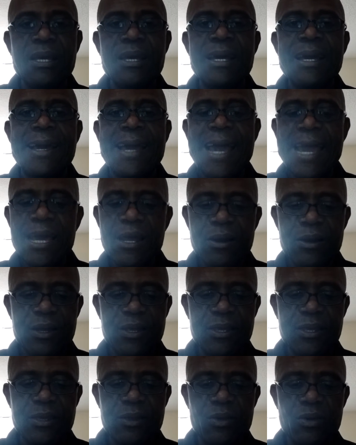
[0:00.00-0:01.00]

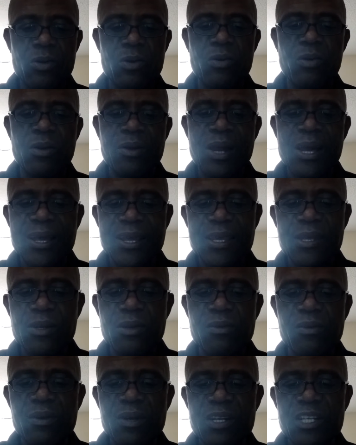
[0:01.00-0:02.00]
hierarchy or ranking
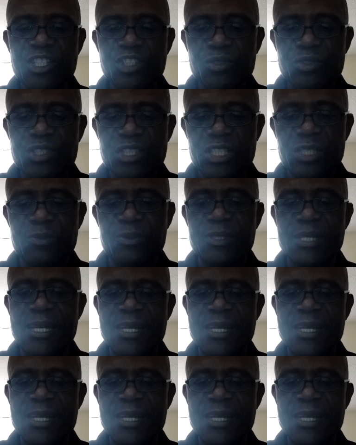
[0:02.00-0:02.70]
of relationships